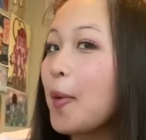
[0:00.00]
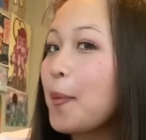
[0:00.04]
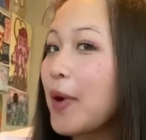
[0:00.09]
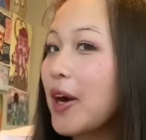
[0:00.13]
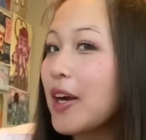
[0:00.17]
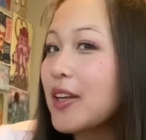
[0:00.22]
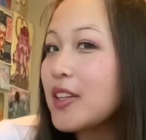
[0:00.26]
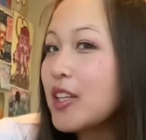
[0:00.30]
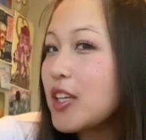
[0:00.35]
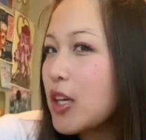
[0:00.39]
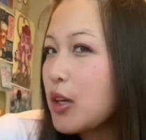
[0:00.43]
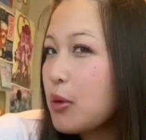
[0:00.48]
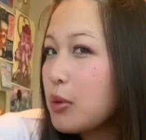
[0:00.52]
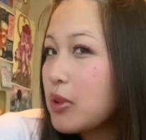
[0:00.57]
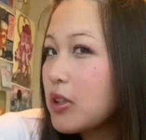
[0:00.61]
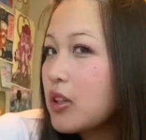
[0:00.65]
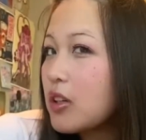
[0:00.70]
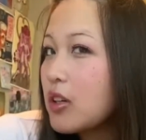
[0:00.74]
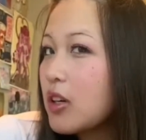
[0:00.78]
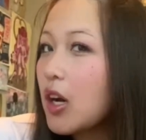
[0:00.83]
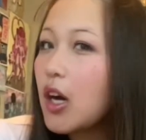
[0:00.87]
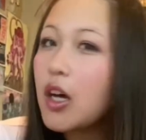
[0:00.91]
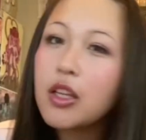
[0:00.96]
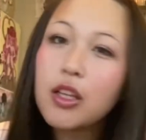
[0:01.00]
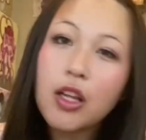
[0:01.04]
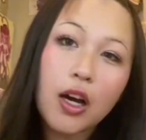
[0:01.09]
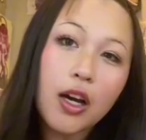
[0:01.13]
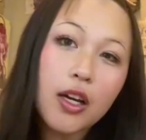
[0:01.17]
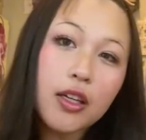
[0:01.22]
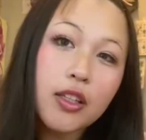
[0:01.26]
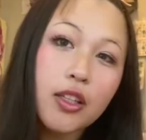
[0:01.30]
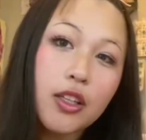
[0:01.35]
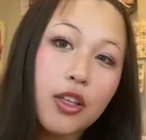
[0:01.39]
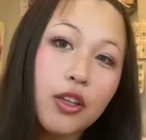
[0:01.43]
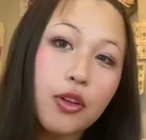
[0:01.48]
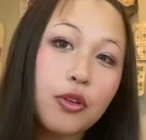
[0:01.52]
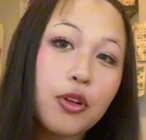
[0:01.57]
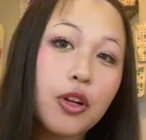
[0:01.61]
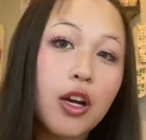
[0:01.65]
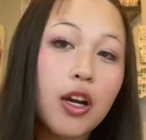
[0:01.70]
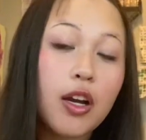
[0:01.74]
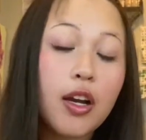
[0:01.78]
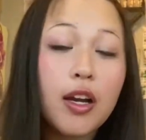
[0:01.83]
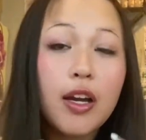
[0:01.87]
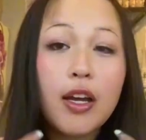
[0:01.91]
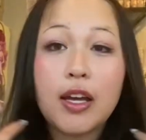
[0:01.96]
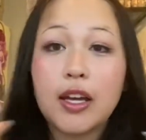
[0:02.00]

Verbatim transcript: I think it would look a lot cuter,